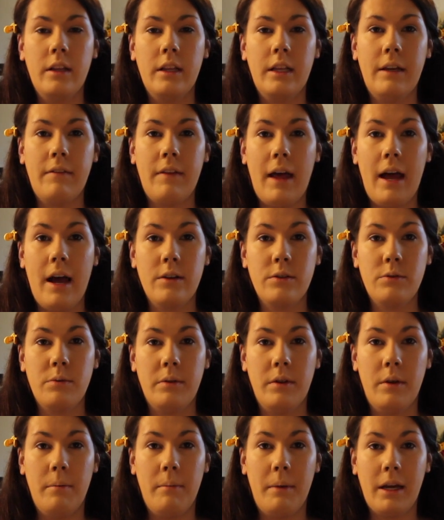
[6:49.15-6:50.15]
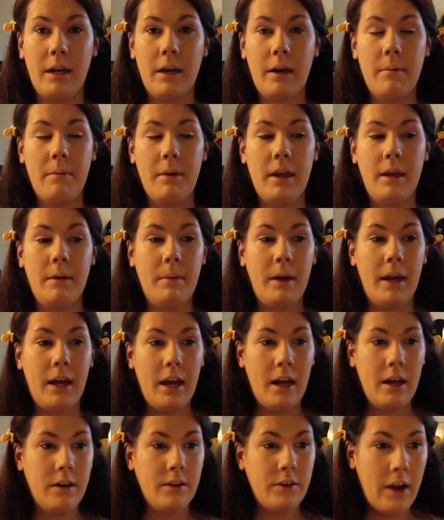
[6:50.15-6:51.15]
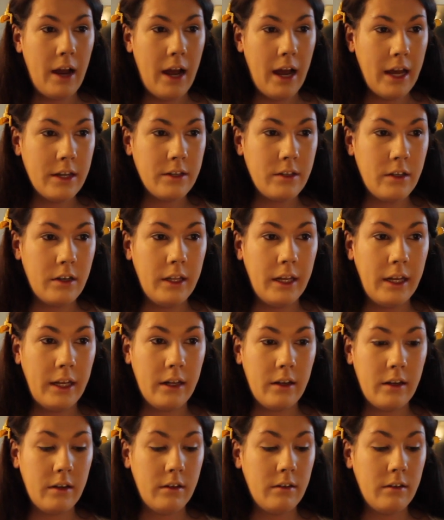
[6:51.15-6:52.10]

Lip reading: leave the house with no makeup and my under eyes are like,